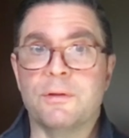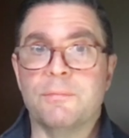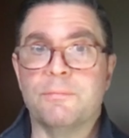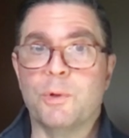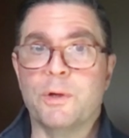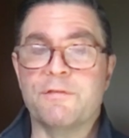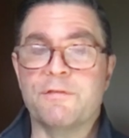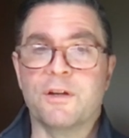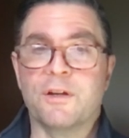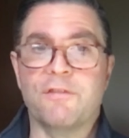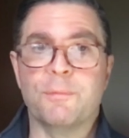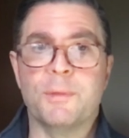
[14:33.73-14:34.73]
working for
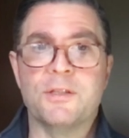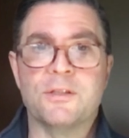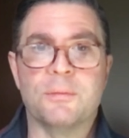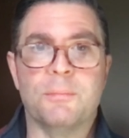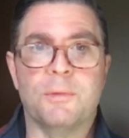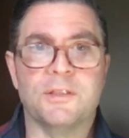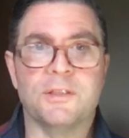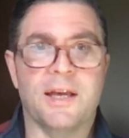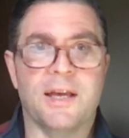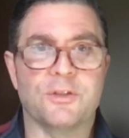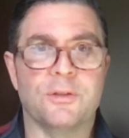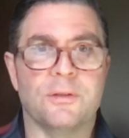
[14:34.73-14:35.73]
governments and
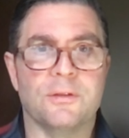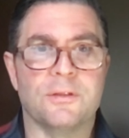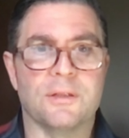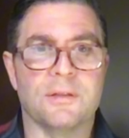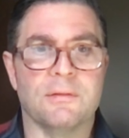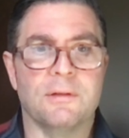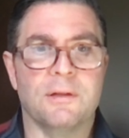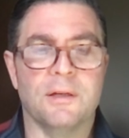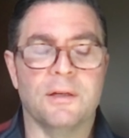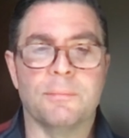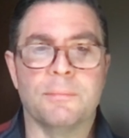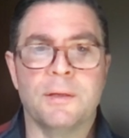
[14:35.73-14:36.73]
multinationals and
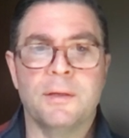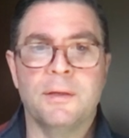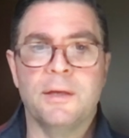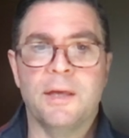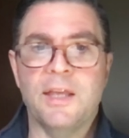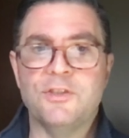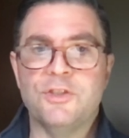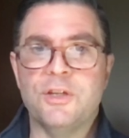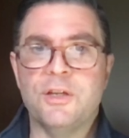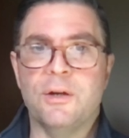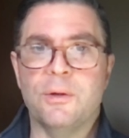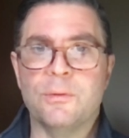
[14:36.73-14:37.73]

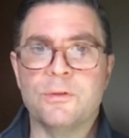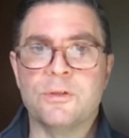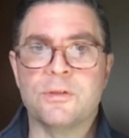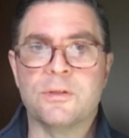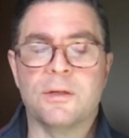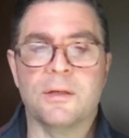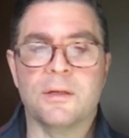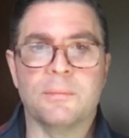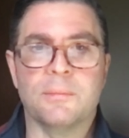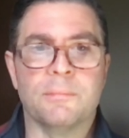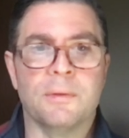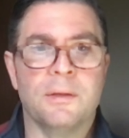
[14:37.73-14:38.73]

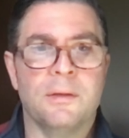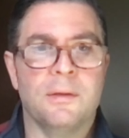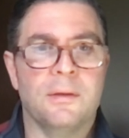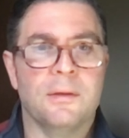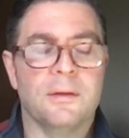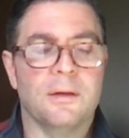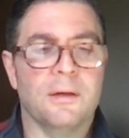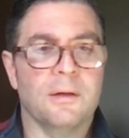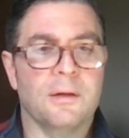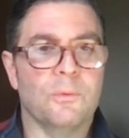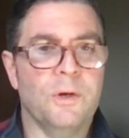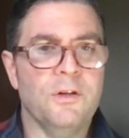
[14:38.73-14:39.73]
NGOs,
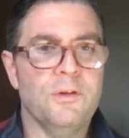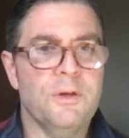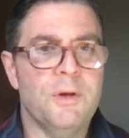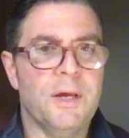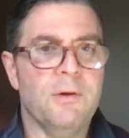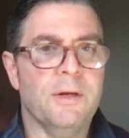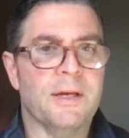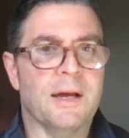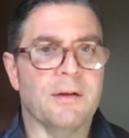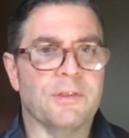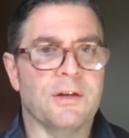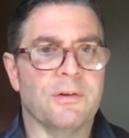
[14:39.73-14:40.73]
what are you hearing
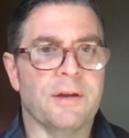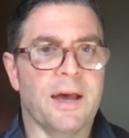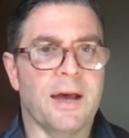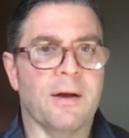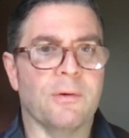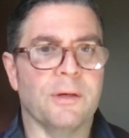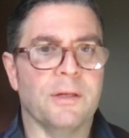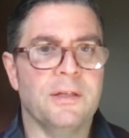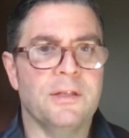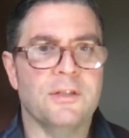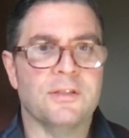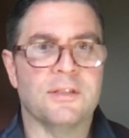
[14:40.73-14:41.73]
out there now? It
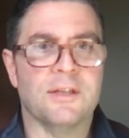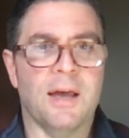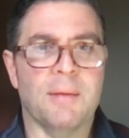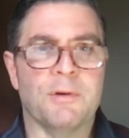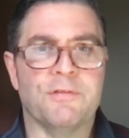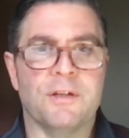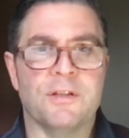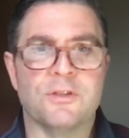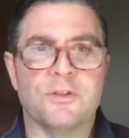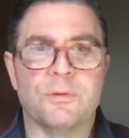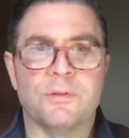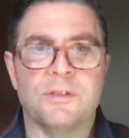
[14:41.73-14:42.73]
is a time of
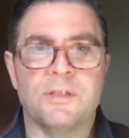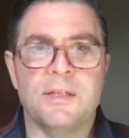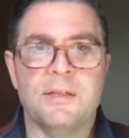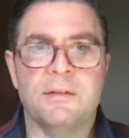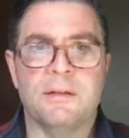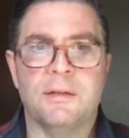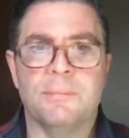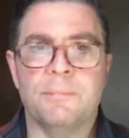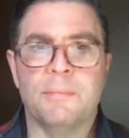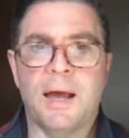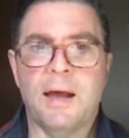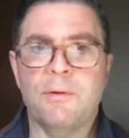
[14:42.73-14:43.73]
uncertainty.
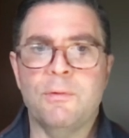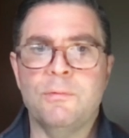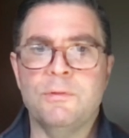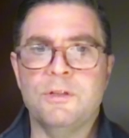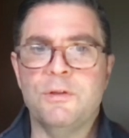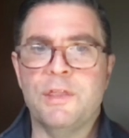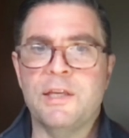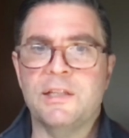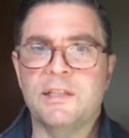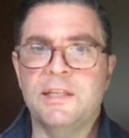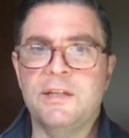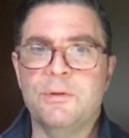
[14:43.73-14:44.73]
How do you
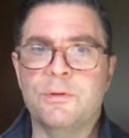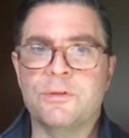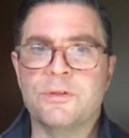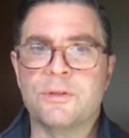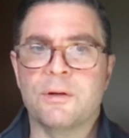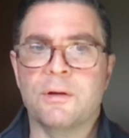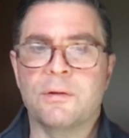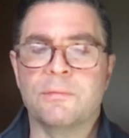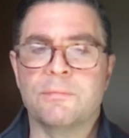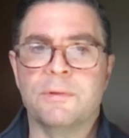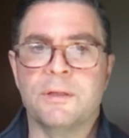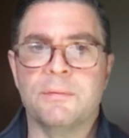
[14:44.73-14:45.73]
think leaders
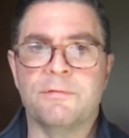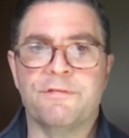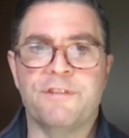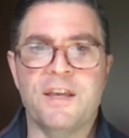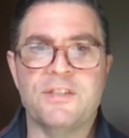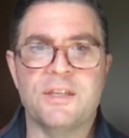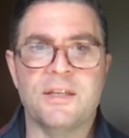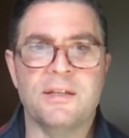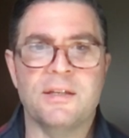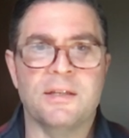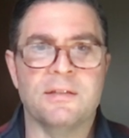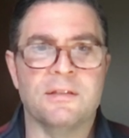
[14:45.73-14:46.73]
are
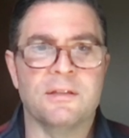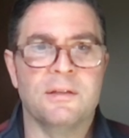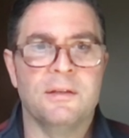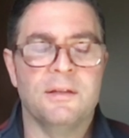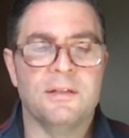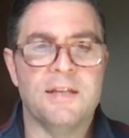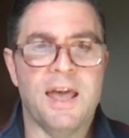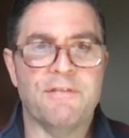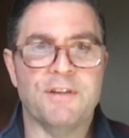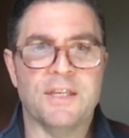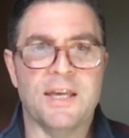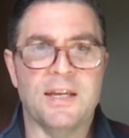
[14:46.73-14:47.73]
facing and
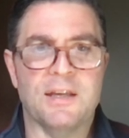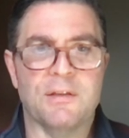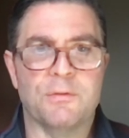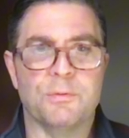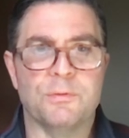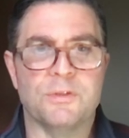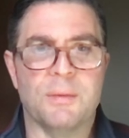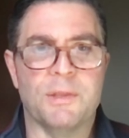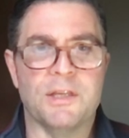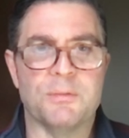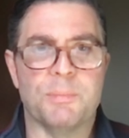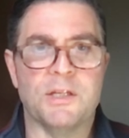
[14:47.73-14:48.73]
navigating through some
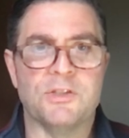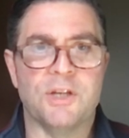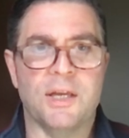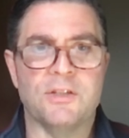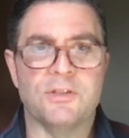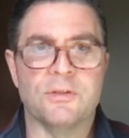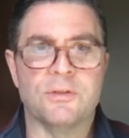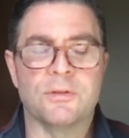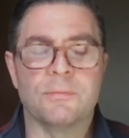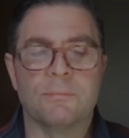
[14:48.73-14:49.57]
of these big changes?